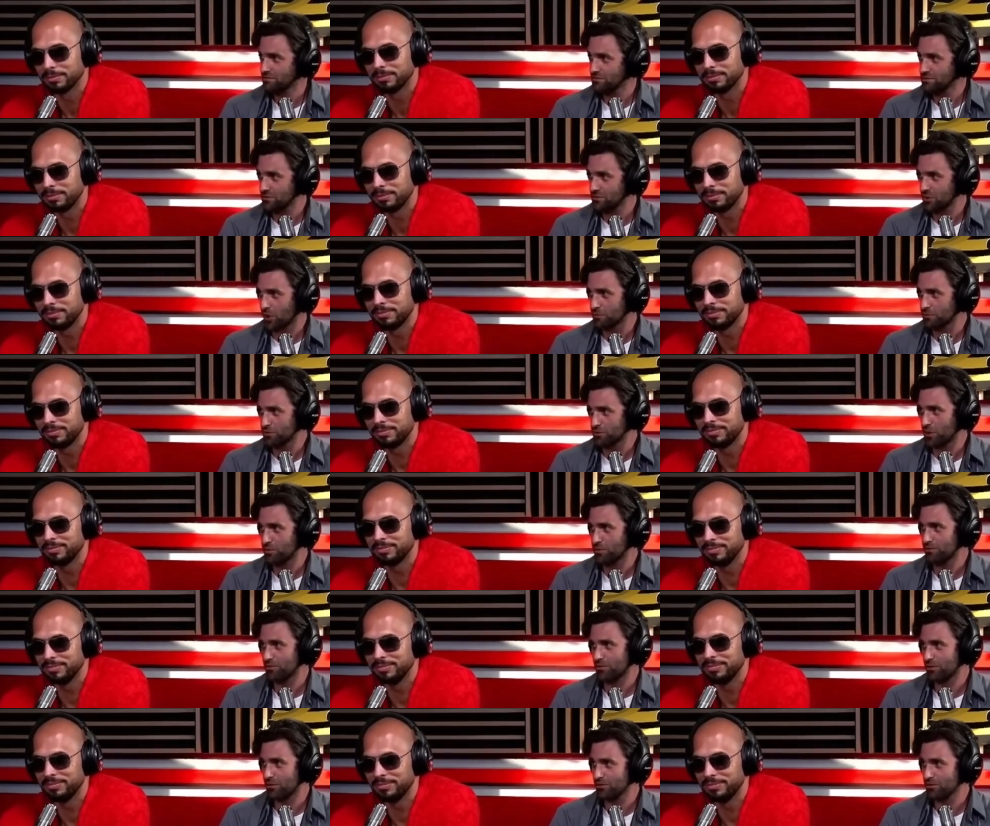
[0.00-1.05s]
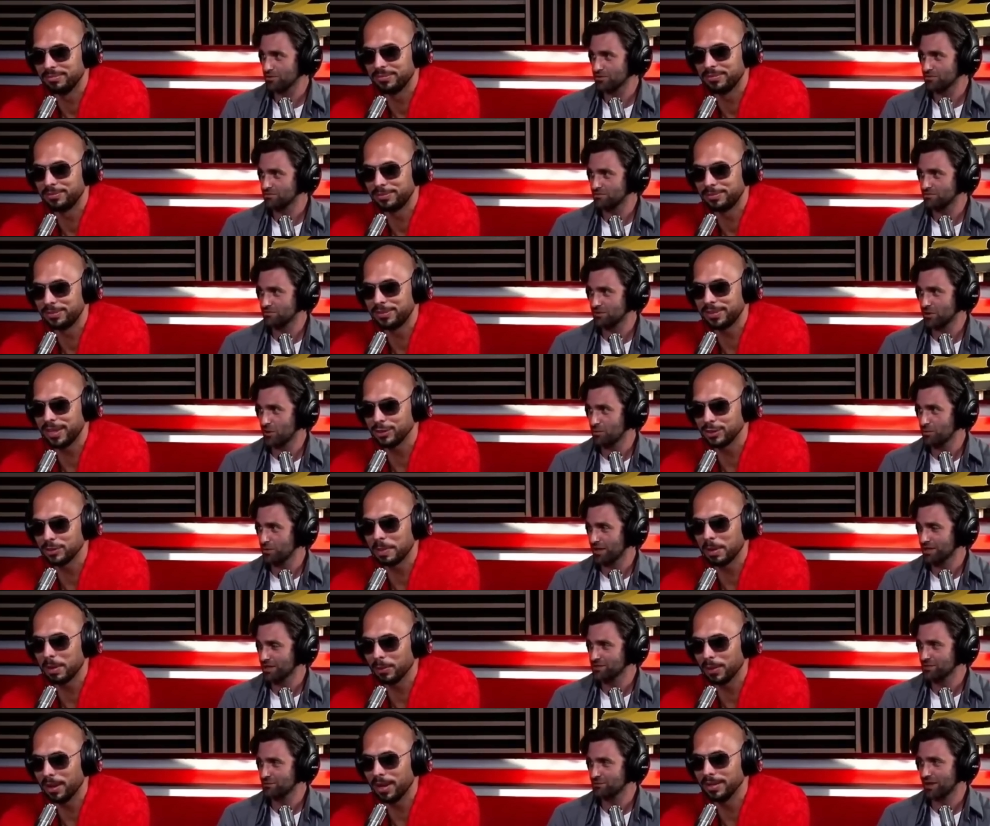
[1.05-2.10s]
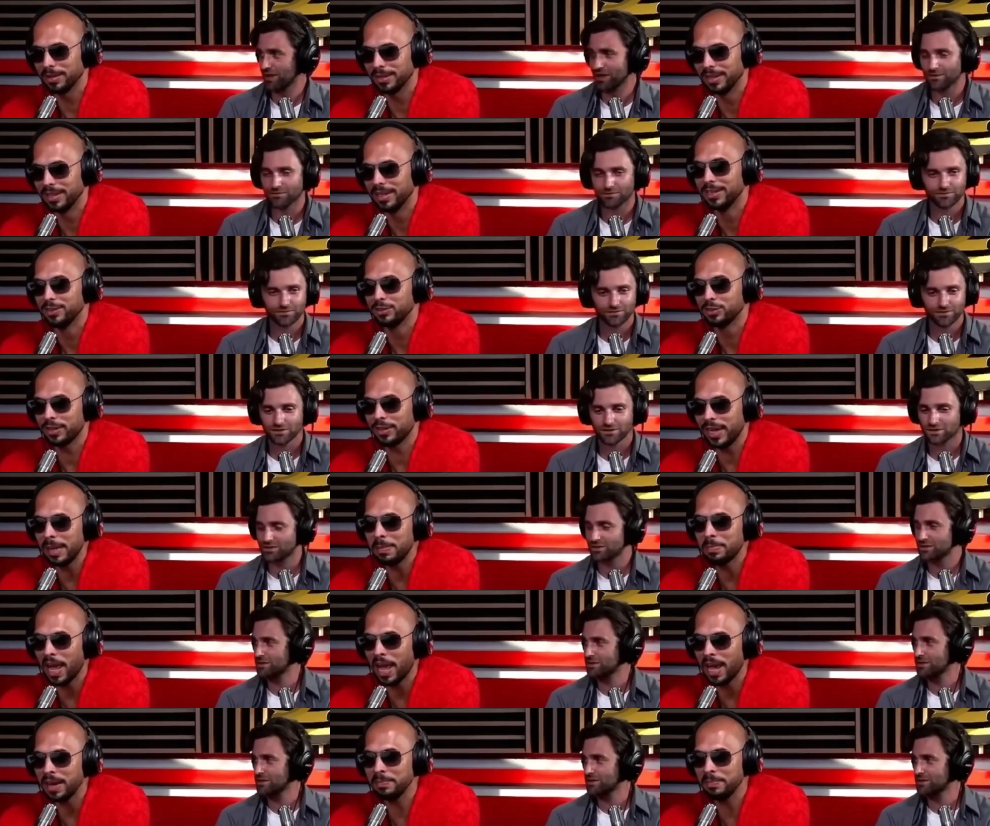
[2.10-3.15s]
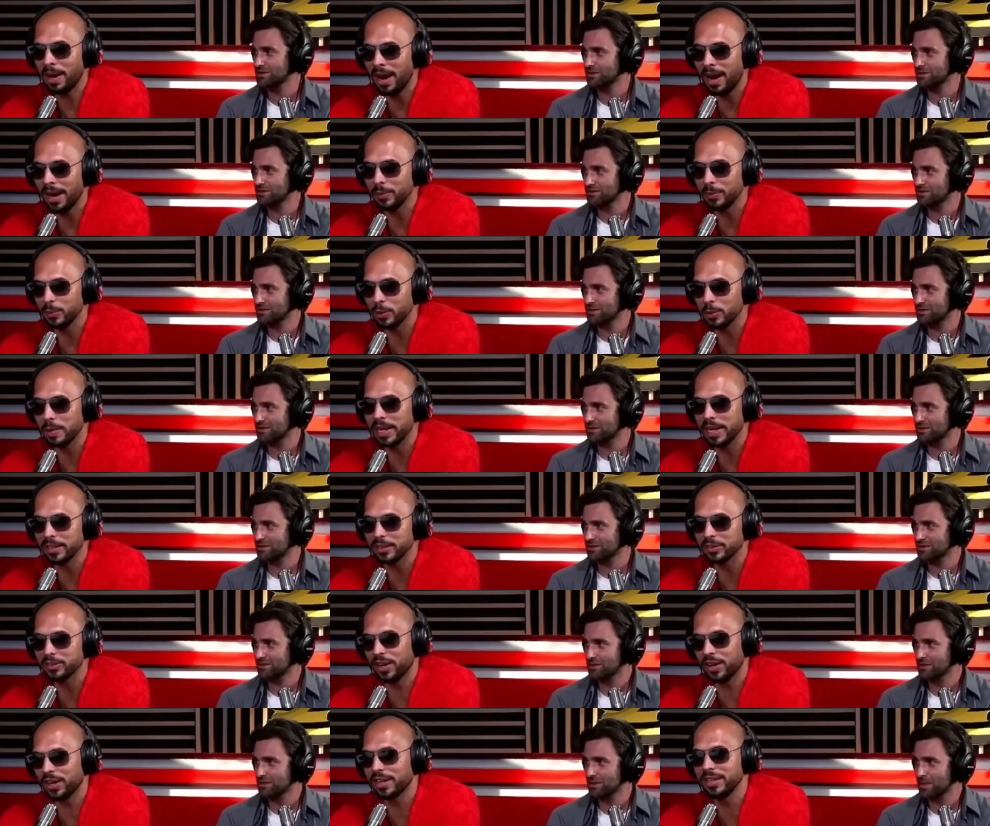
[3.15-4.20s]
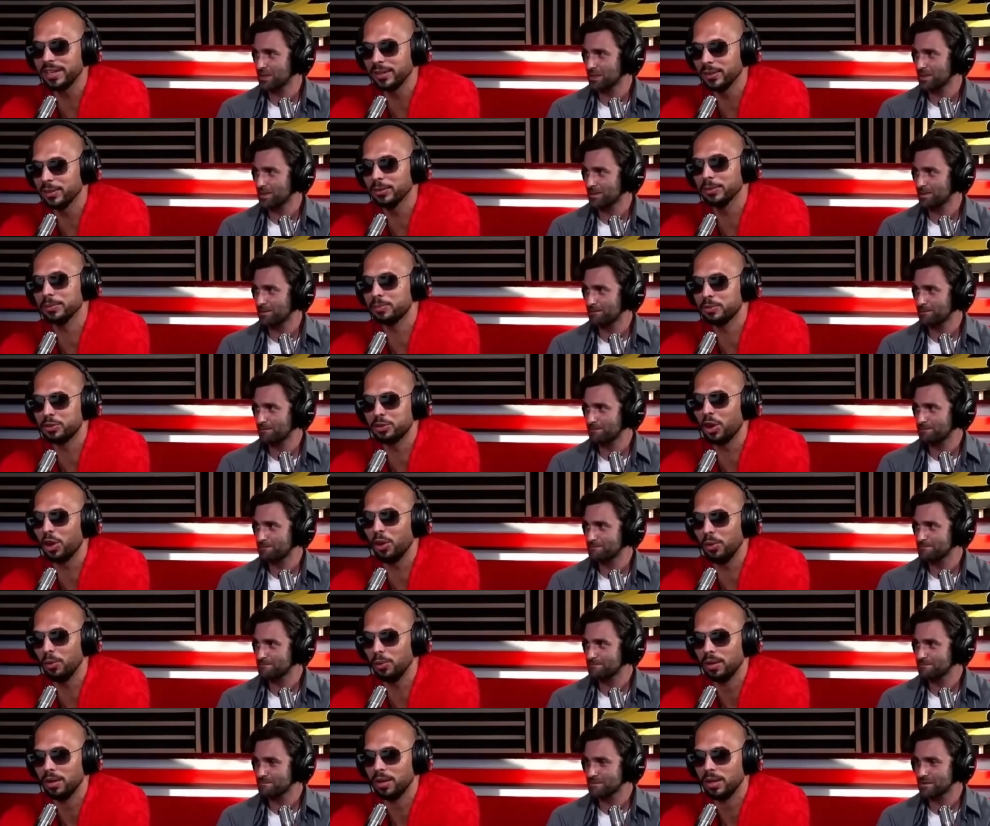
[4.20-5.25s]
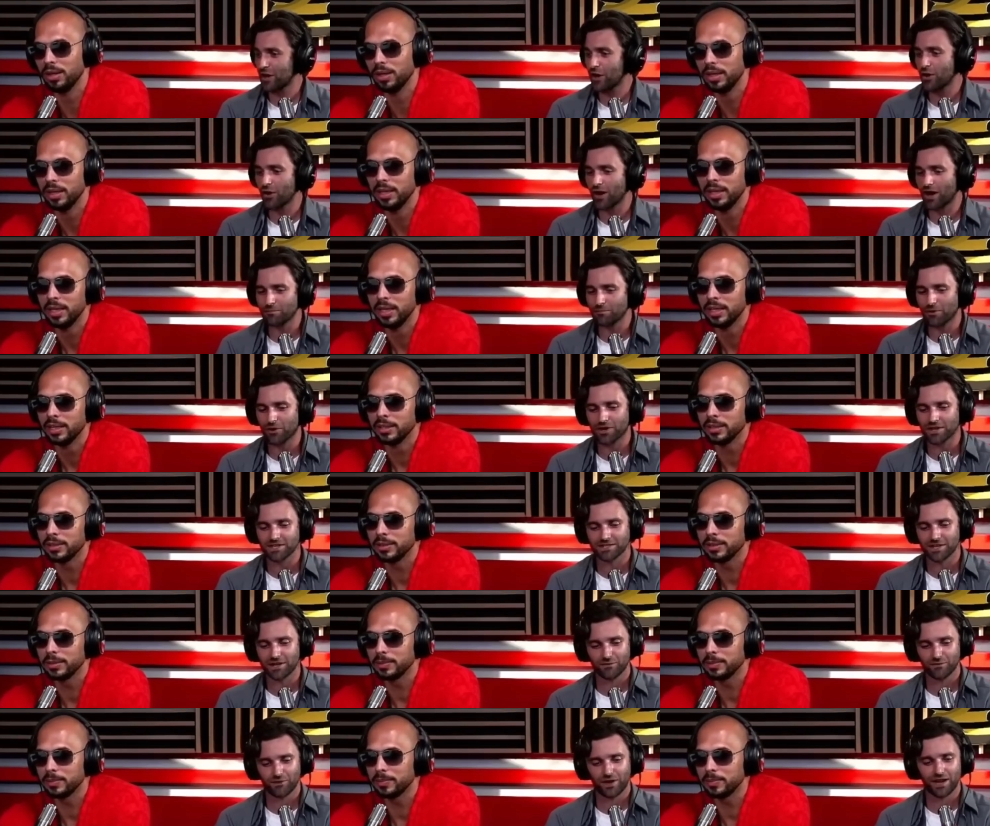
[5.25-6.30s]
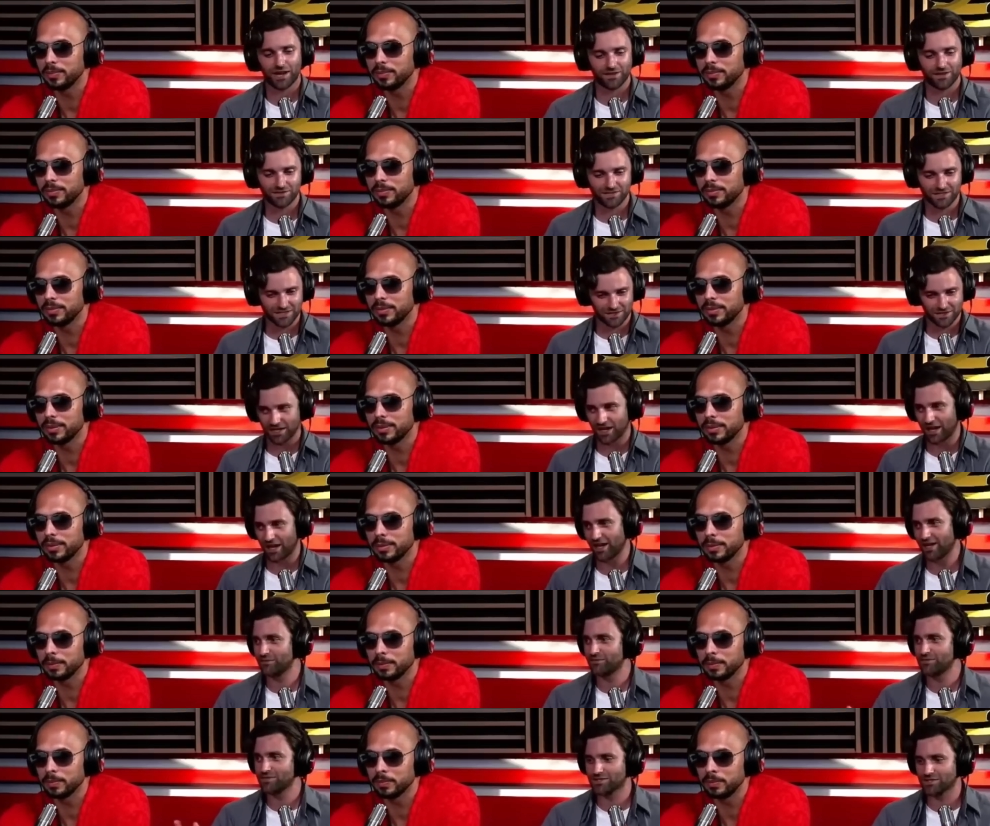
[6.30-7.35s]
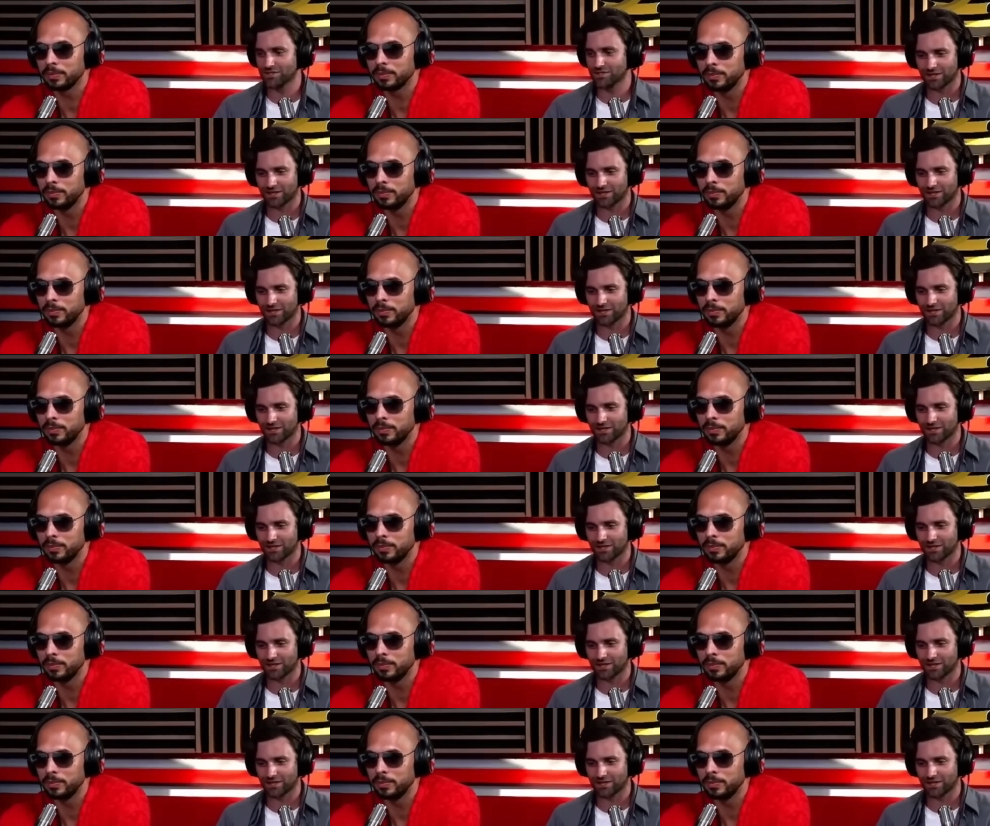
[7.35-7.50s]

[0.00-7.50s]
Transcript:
Speaker 1: stop, drop, and roll. And sounds about survive. right.
Speaker 2: So keep that in mind when you're making this fucking little show.
Speaker 1: Oh, I'm already terrified. I've seen the knives